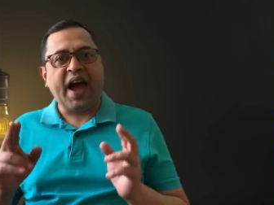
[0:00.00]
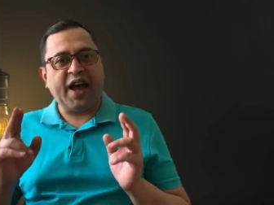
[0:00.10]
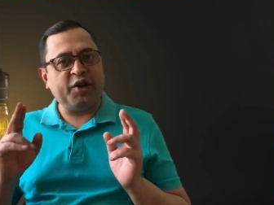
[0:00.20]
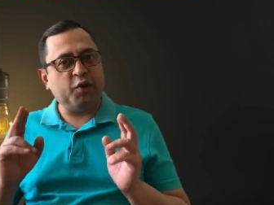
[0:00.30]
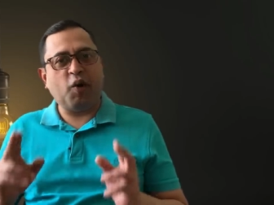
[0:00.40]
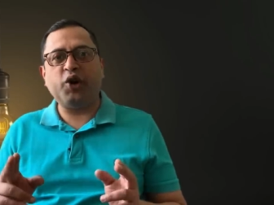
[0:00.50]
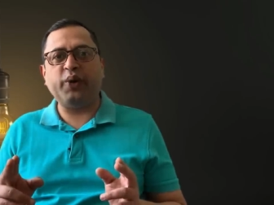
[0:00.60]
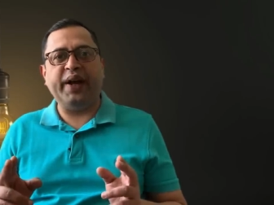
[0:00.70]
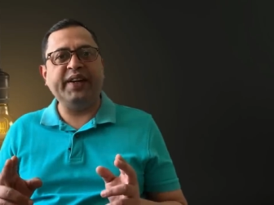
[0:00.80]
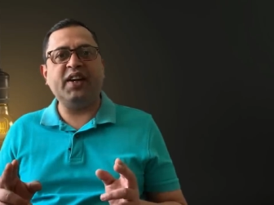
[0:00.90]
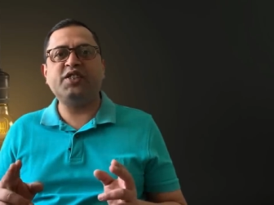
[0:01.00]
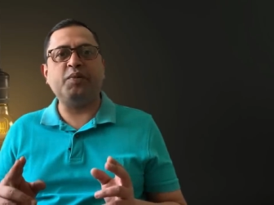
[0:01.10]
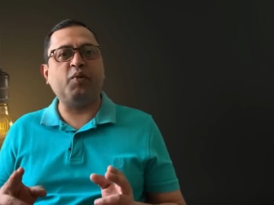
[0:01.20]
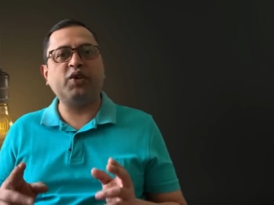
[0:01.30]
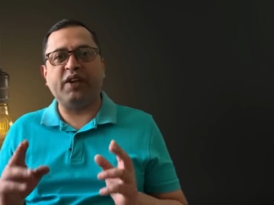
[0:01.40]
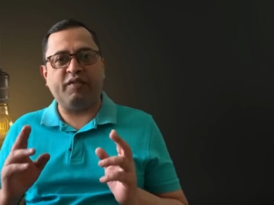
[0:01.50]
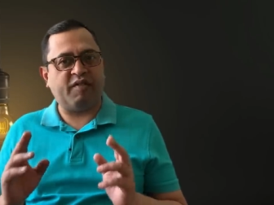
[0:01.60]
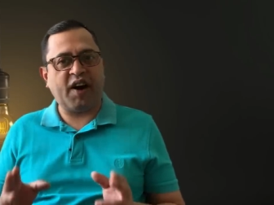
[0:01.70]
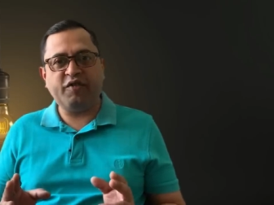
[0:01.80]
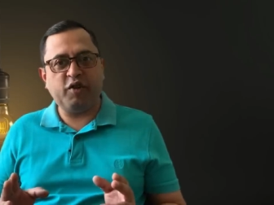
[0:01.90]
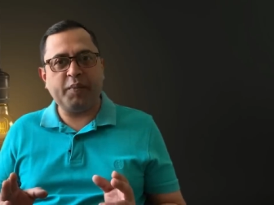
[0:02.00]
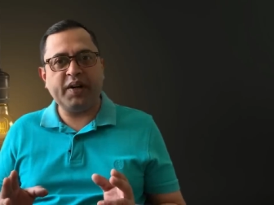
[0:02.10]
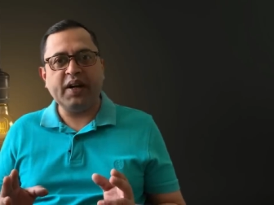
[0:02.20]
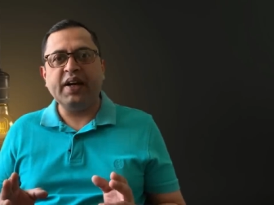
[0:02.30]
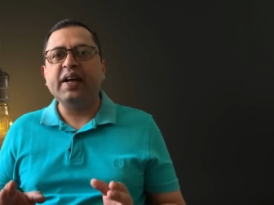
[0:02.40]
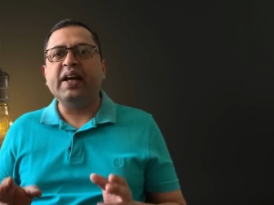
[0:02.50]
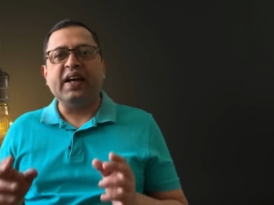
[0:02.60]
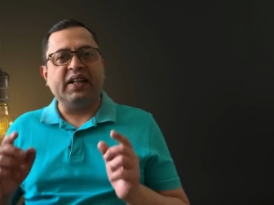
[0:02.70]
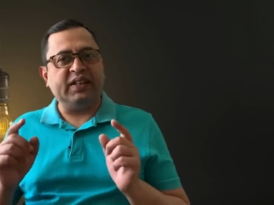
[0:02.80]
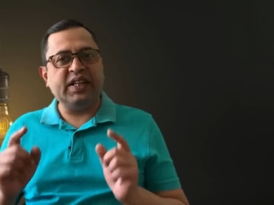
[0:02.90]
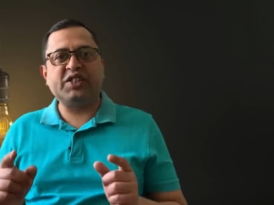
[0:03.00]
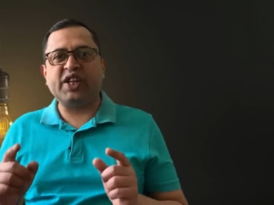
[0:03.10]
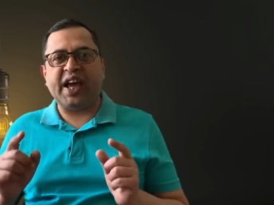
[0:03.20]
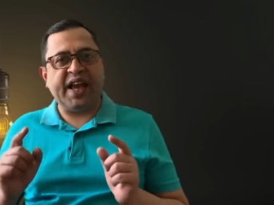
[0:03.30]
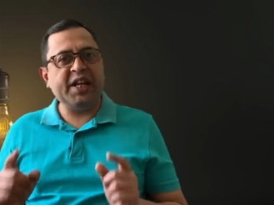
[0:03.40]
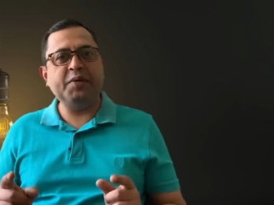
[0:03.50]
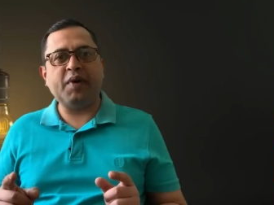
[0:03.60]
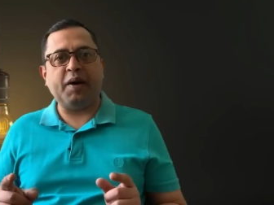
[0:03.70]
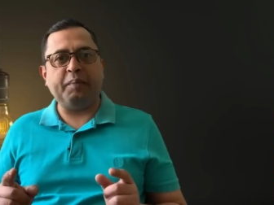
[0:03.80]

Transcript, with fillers: and you want to indulge in more than one woman, this enema